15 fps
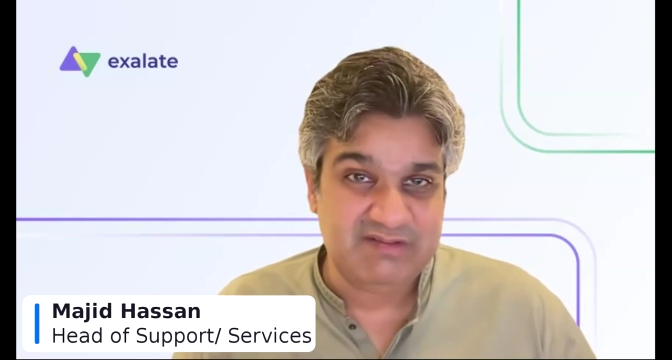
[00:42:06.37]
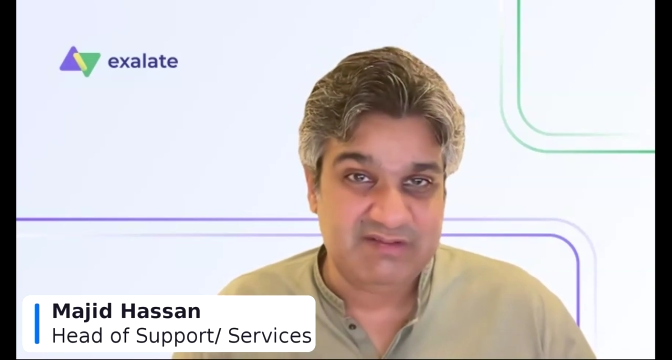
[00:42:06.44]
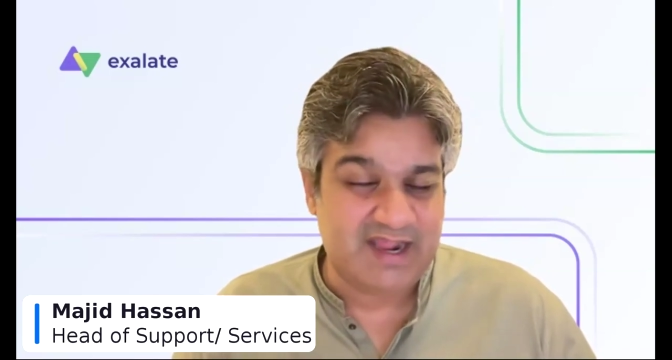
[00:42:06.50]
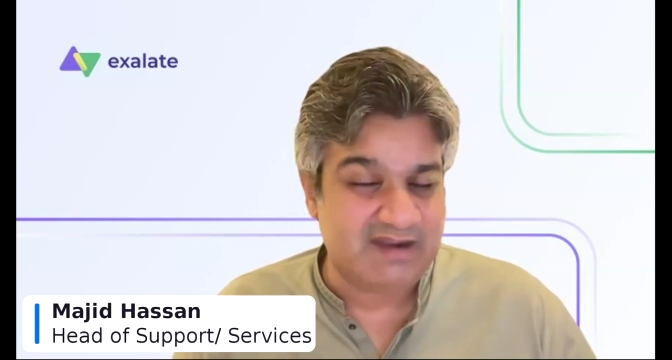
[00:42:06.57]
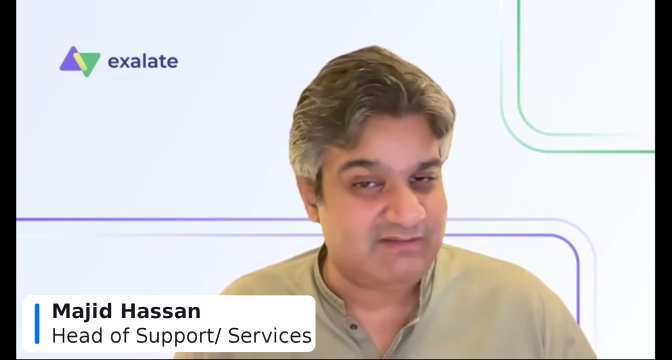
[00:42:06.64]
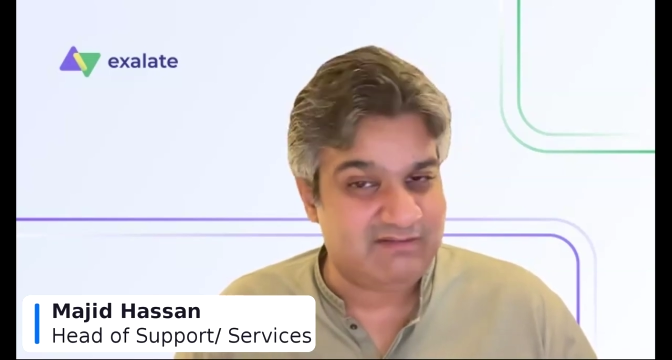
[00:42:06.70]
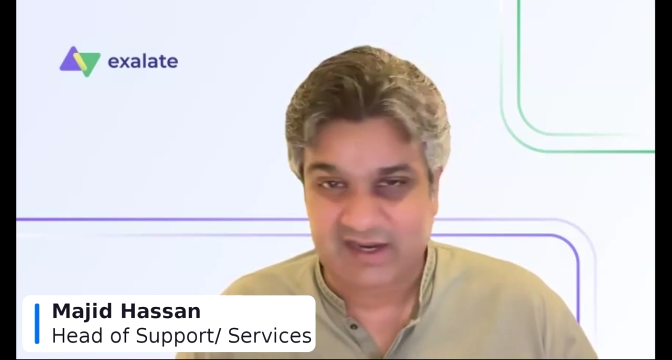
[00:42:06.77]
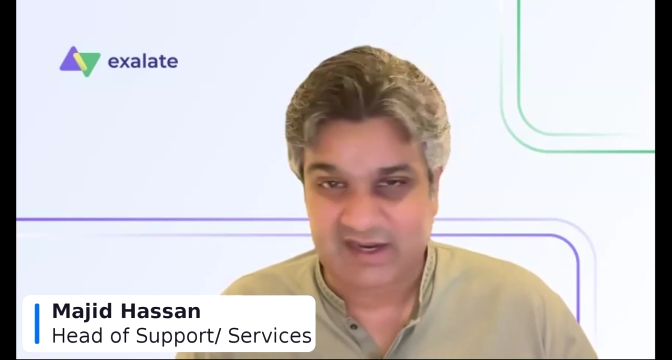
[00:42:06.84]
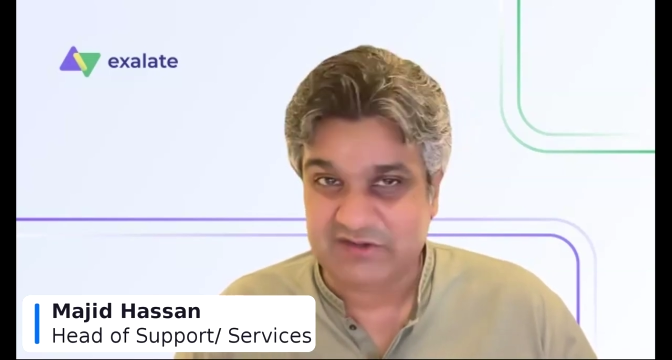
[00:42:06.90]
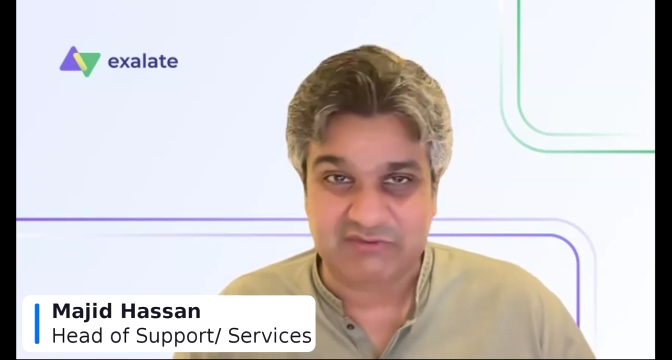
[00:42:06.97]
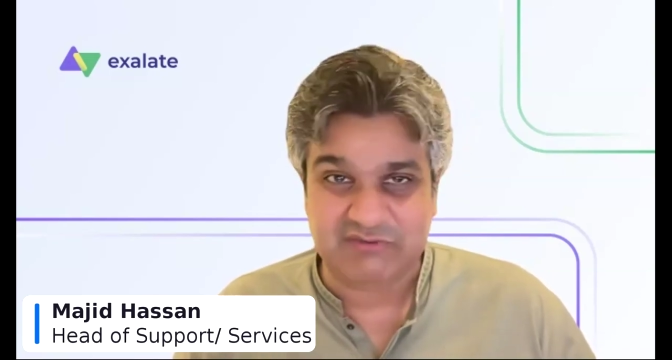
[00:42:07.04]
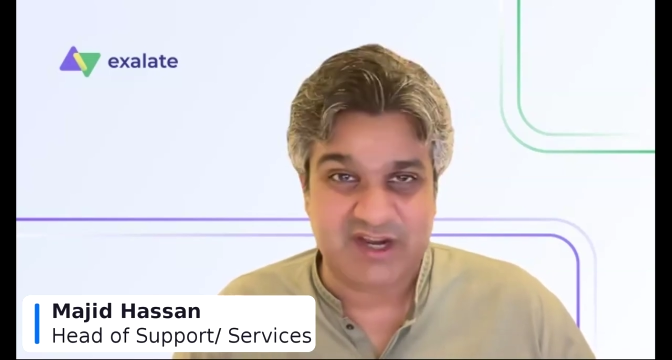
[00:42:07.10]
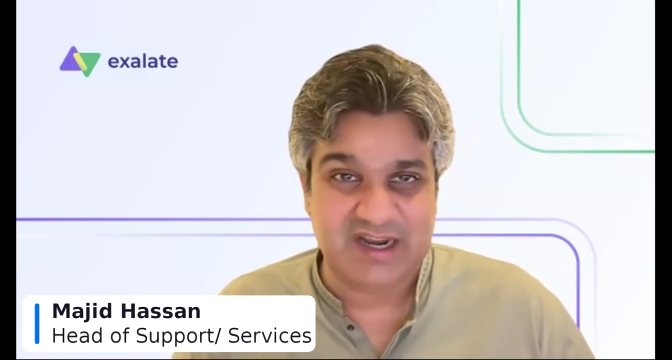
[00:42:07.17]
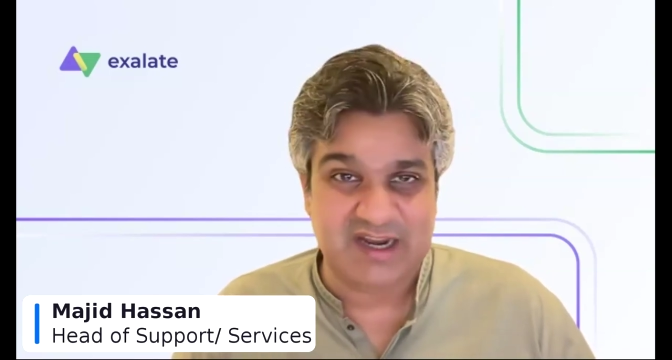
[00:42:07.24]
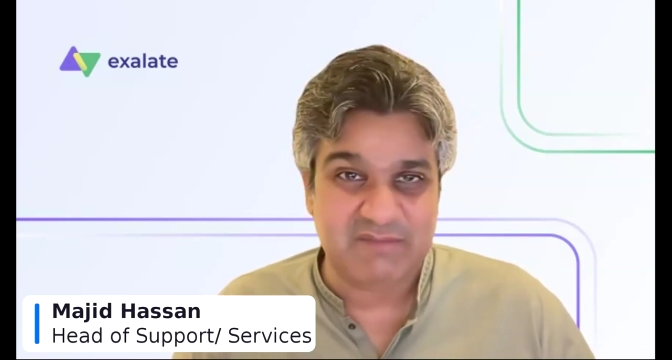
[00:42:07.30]
That
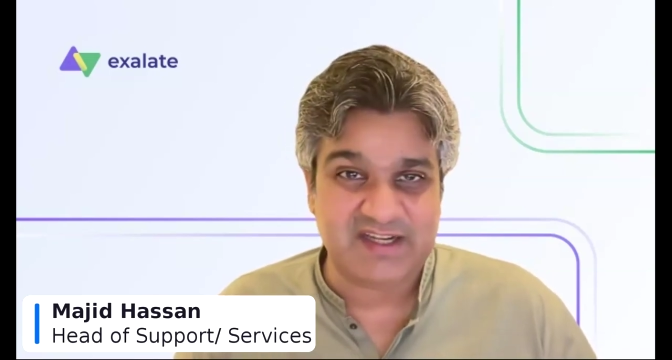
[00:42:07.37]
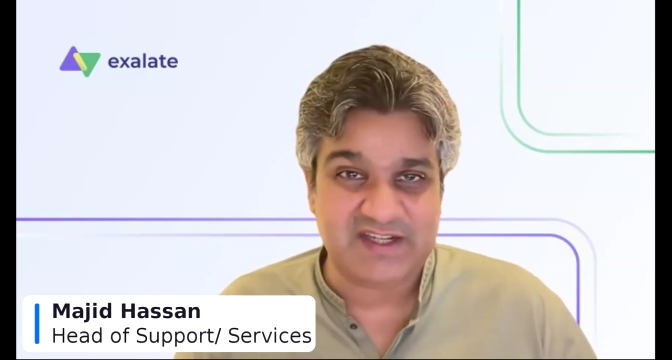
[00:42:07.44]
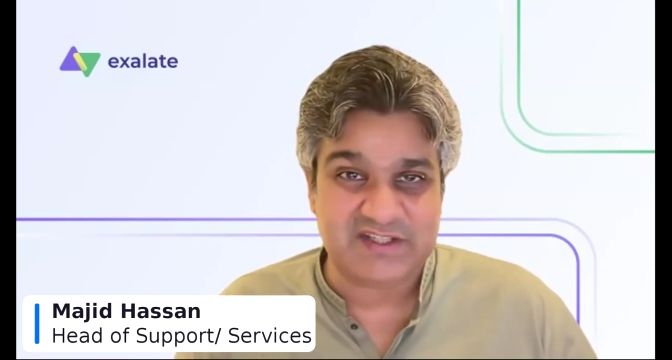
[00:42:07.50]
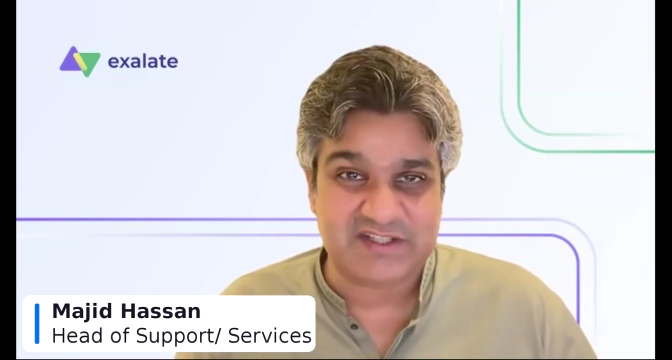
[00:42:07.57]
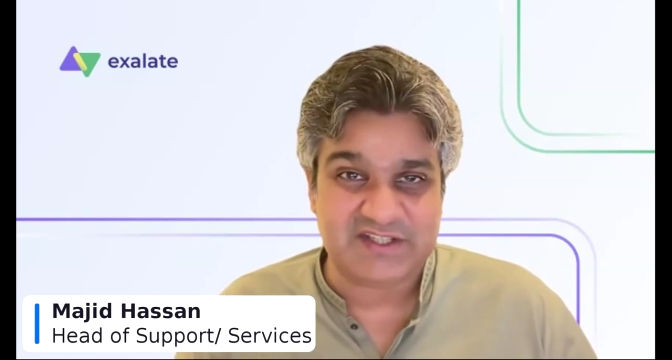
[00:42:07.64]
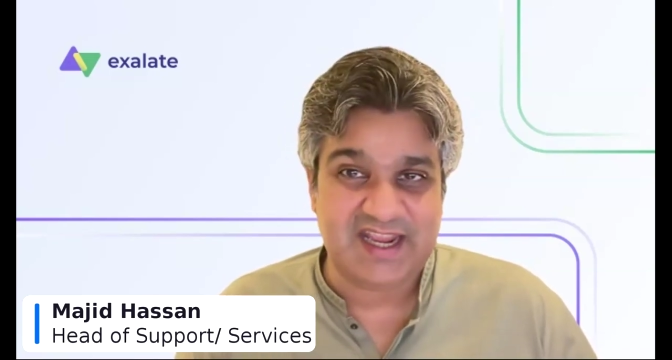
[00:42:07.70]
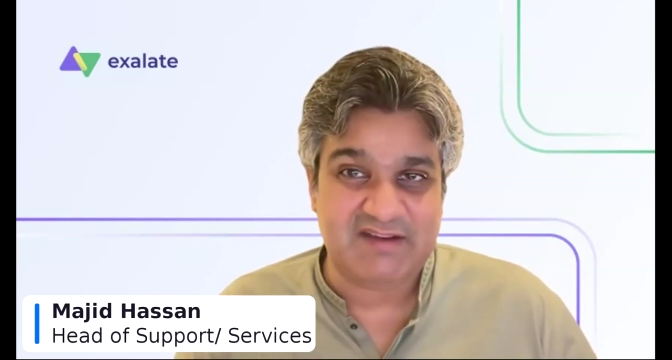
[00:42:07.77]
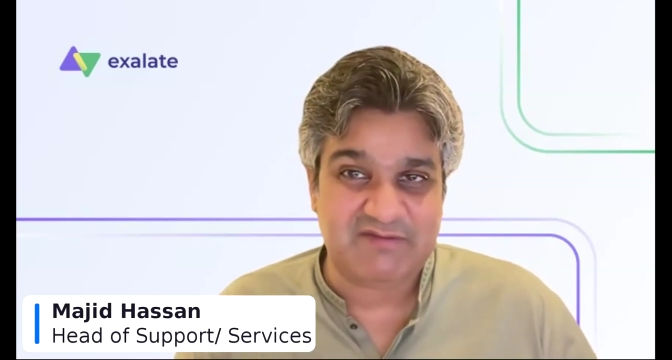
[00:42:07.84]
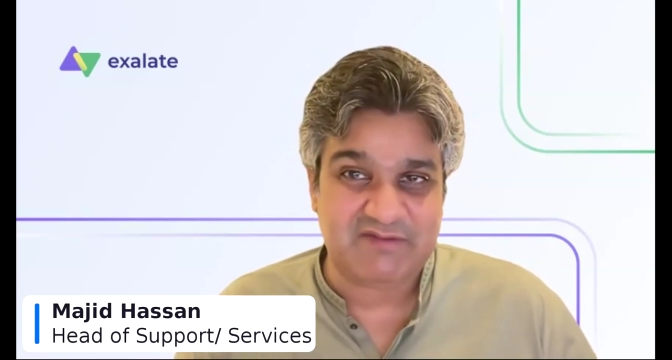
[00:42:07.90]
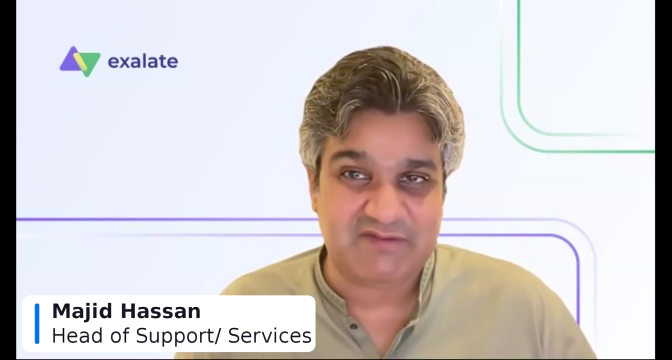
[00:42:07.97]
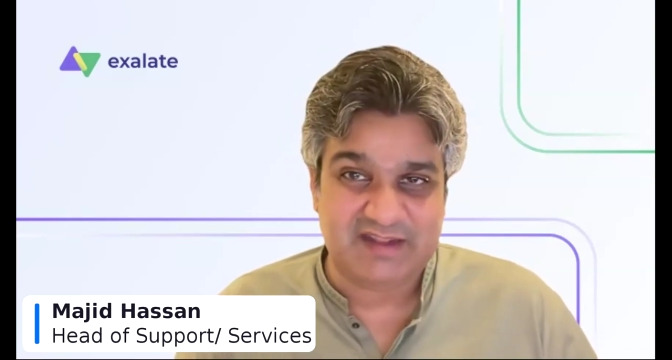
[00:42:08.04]
is real money saved,